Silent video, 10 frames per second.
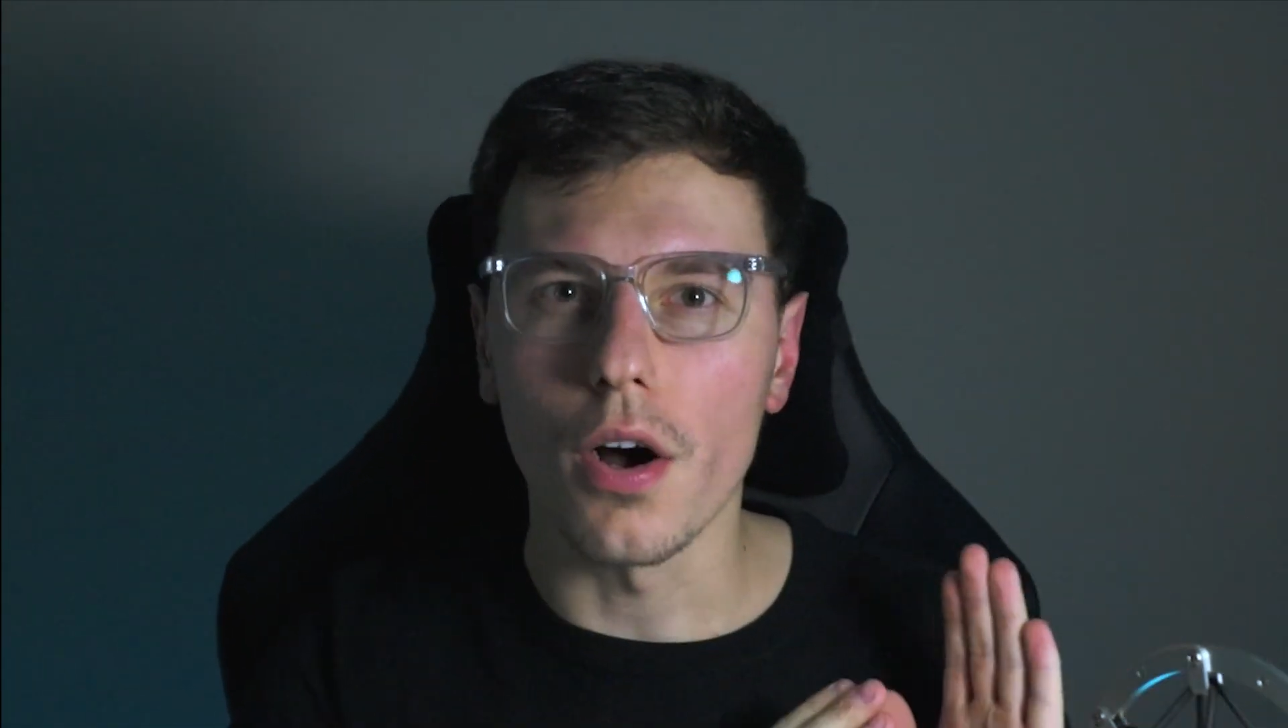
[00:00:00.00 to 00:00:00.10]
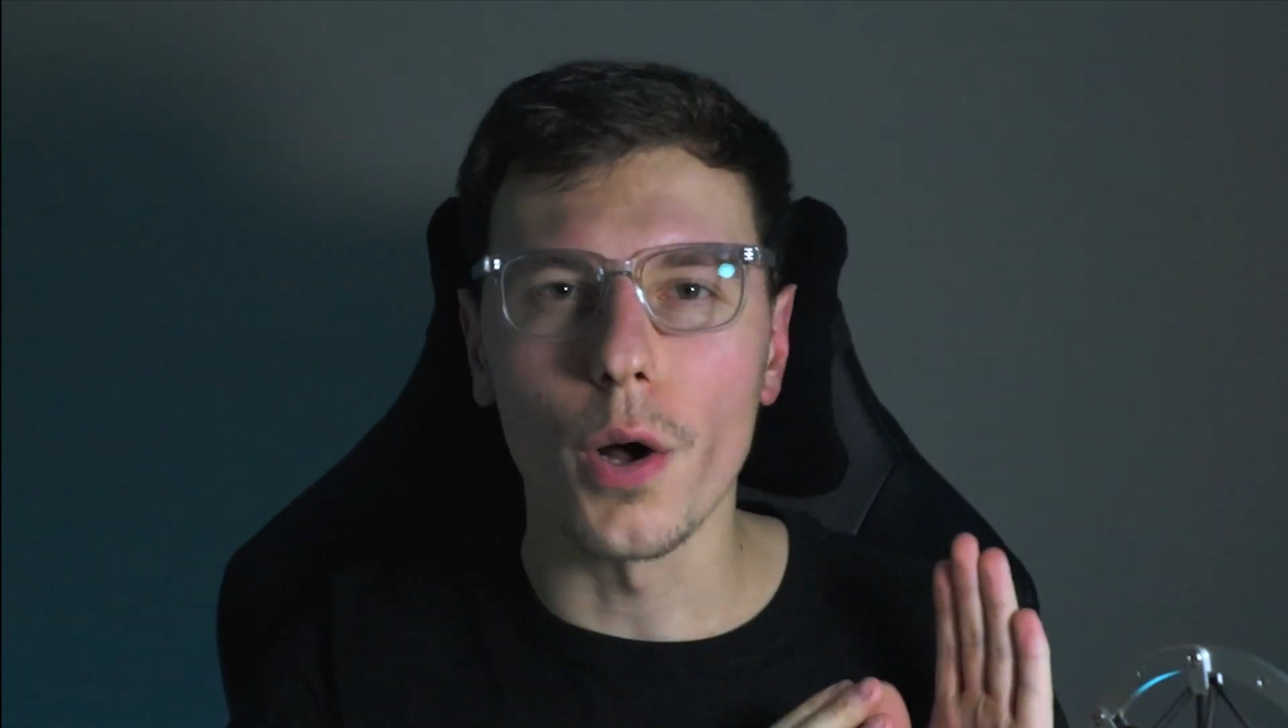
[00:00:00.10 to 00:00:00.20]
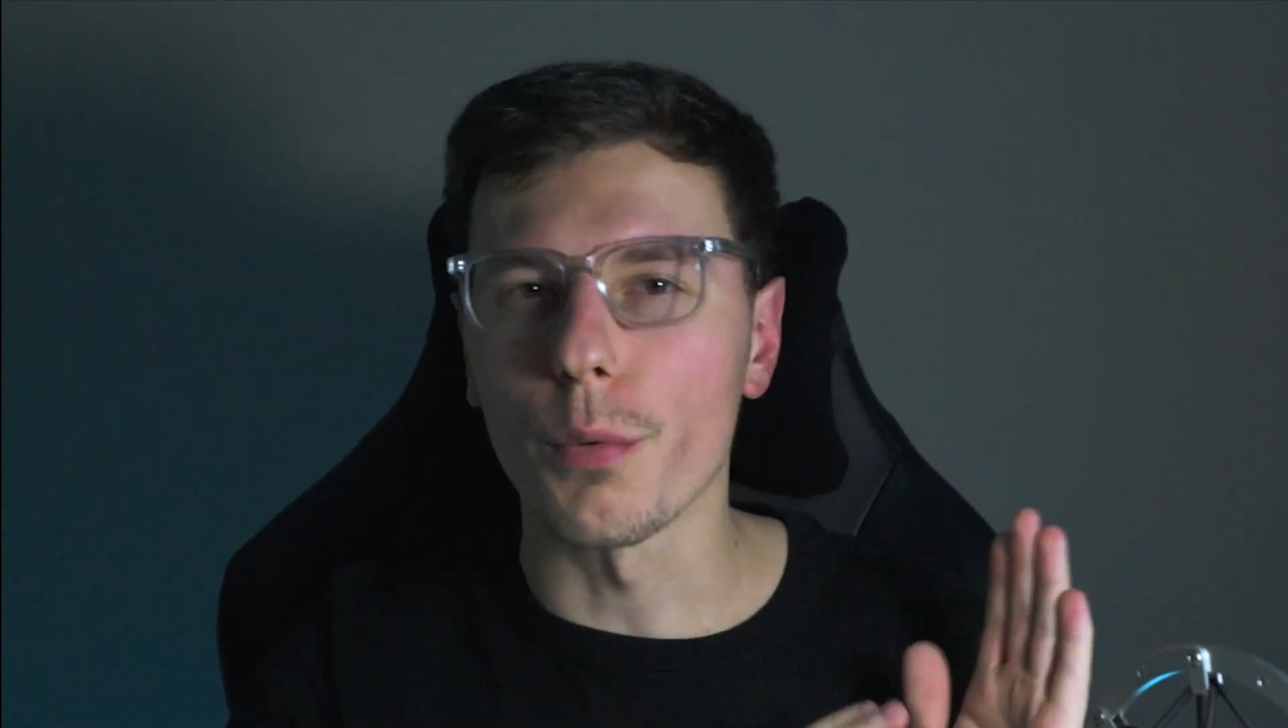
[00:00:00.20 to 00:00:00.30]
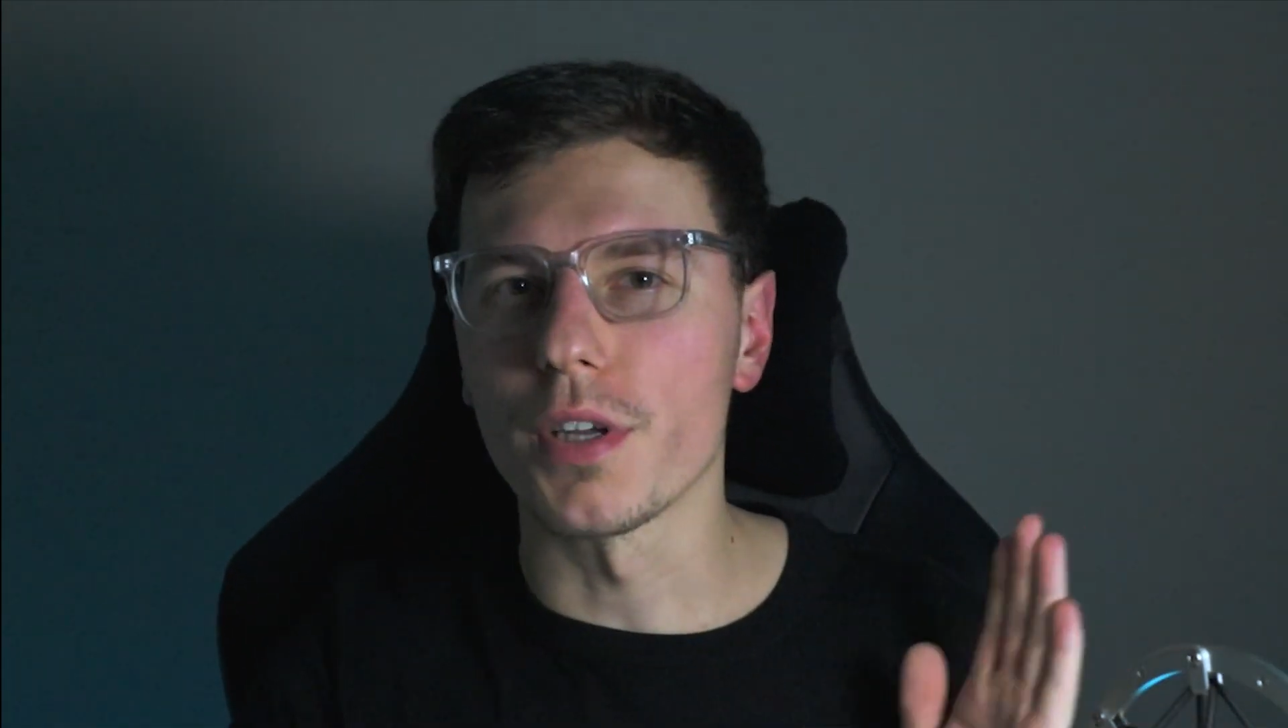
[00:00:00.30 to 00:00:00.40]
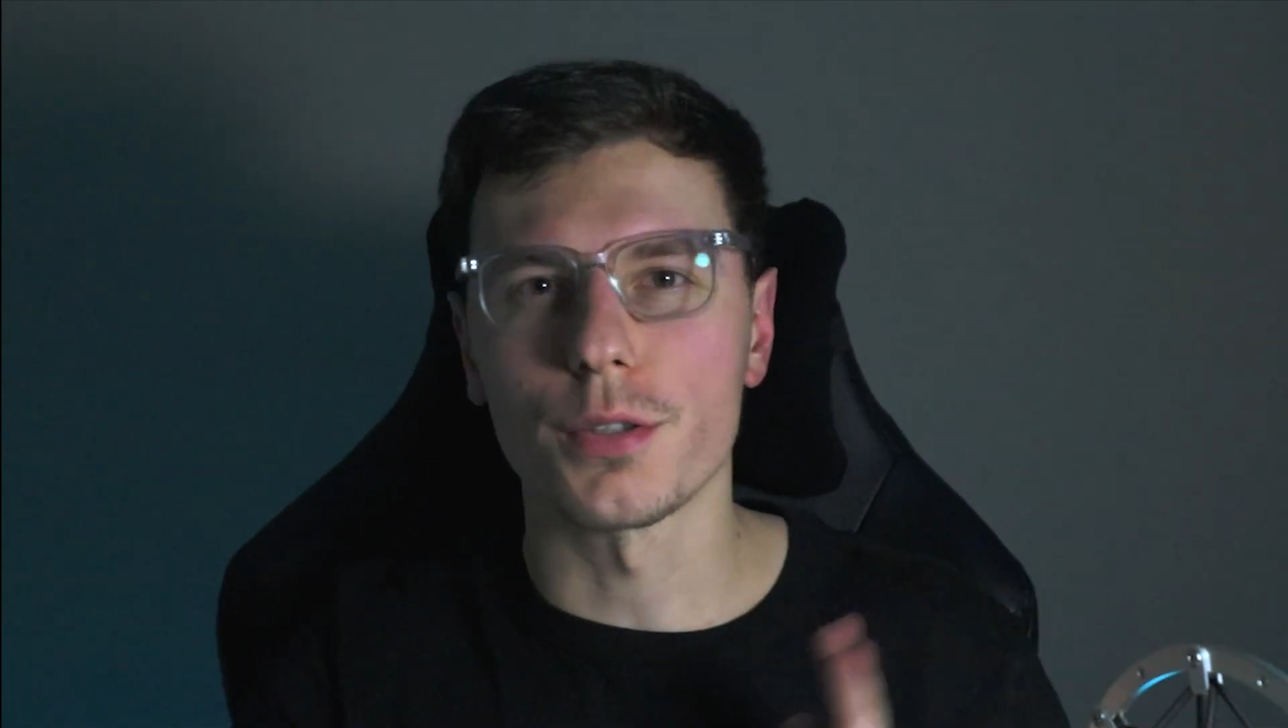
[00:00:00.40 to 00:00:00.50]
all
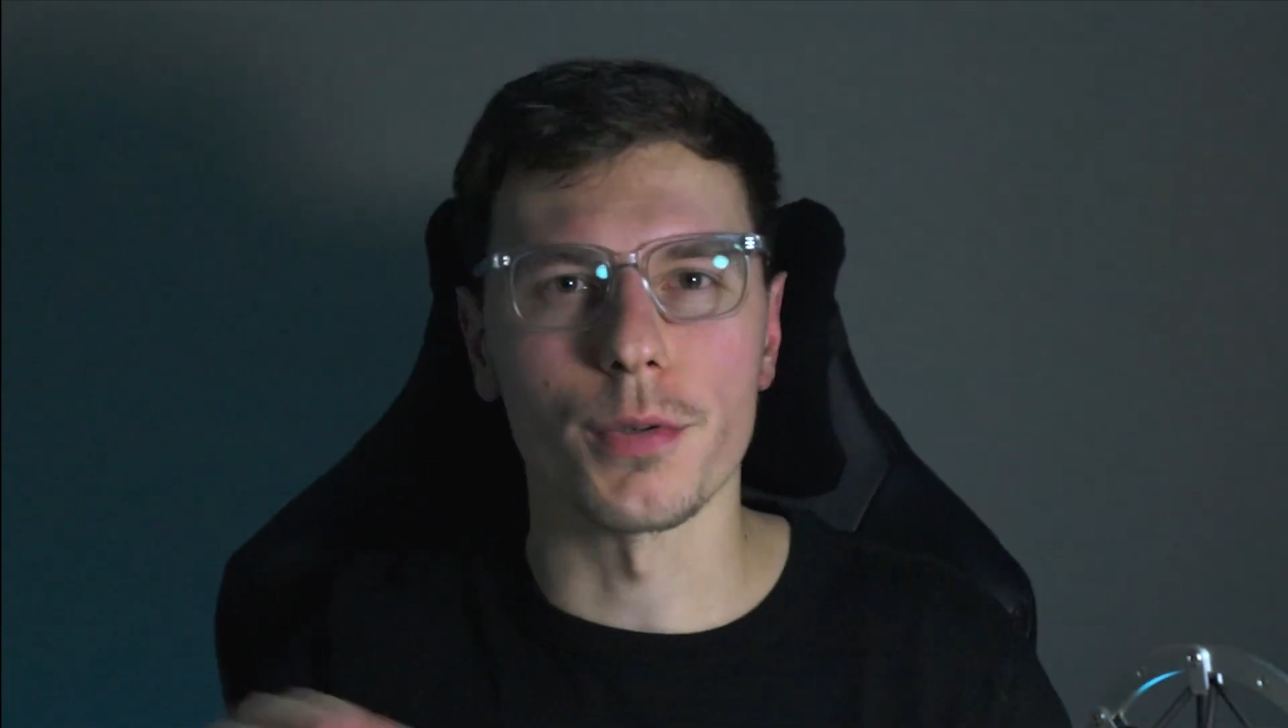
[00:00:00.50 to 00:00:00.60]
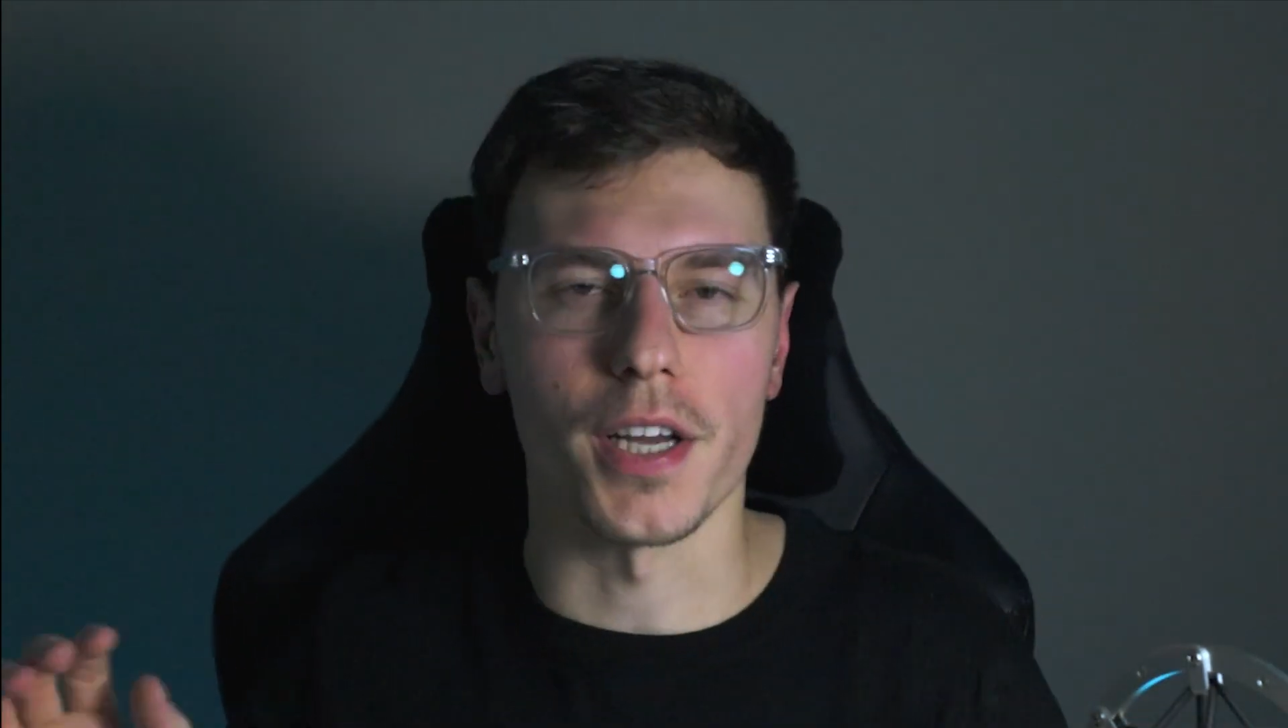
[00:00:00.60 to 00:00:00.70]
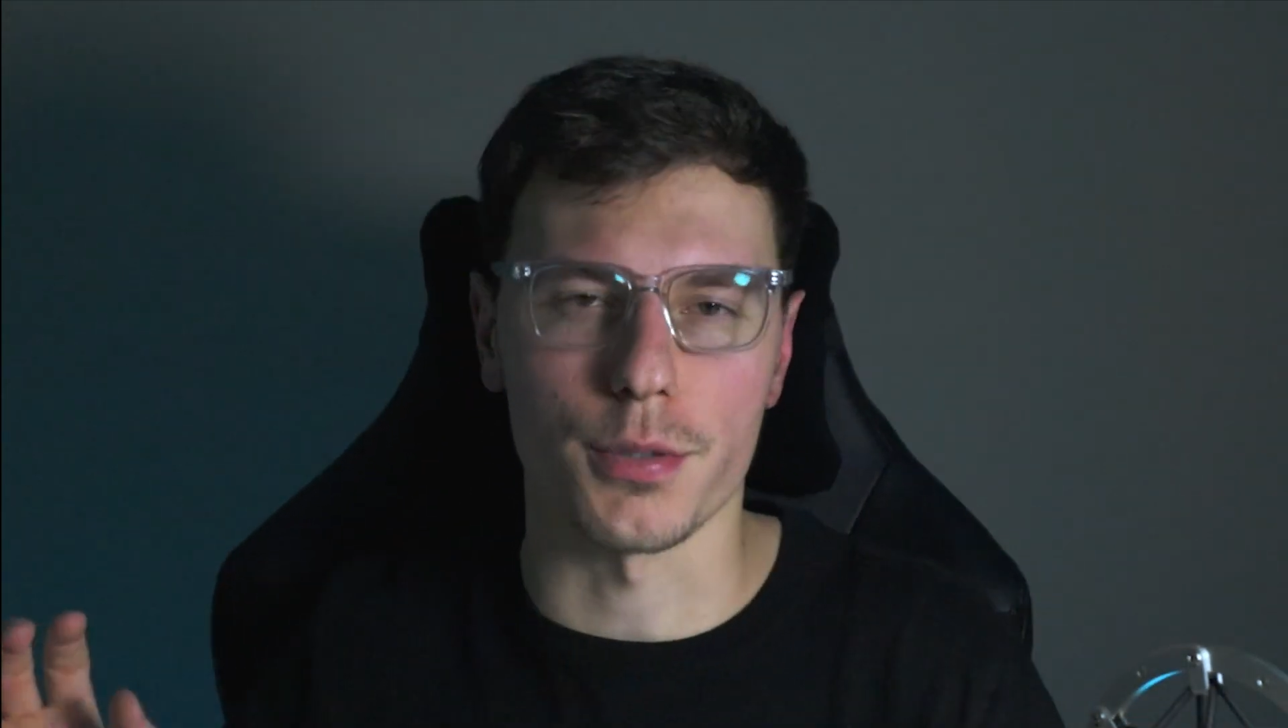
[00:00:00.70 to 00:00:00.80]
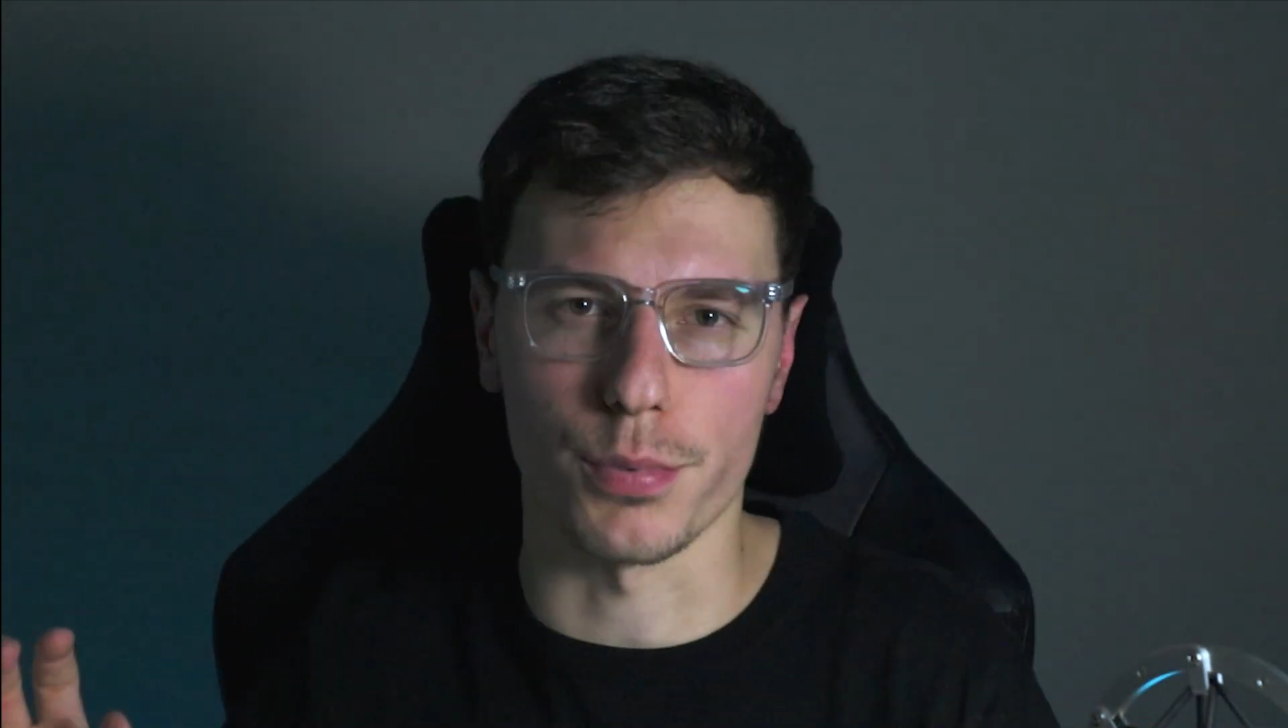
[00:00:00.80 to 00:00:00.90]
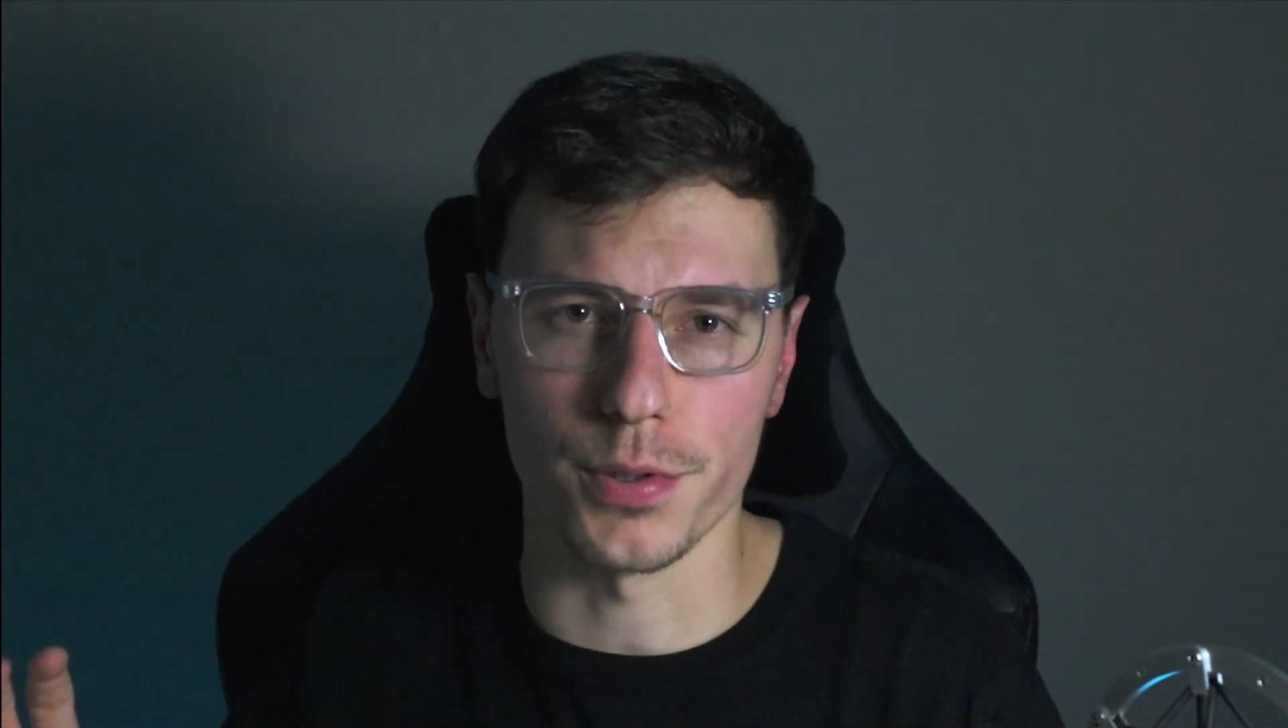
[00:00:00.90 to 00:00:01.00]
the way to an
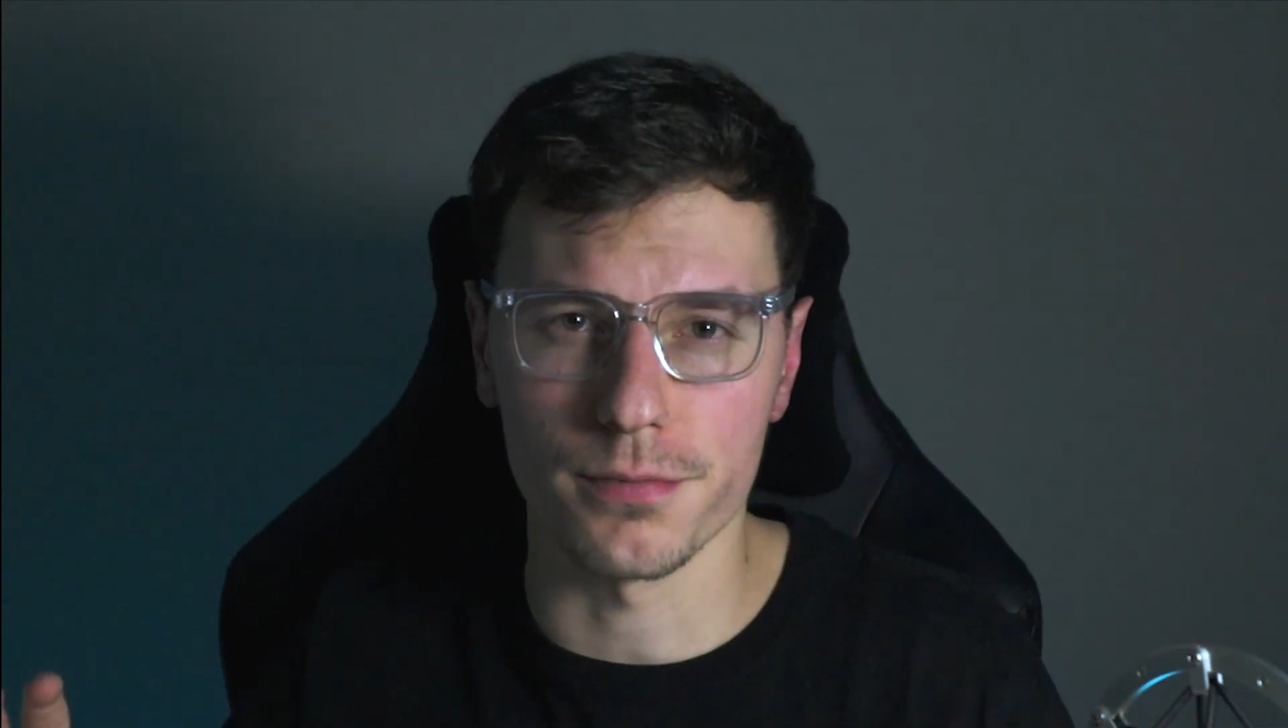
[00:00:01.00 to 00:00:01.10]
expert.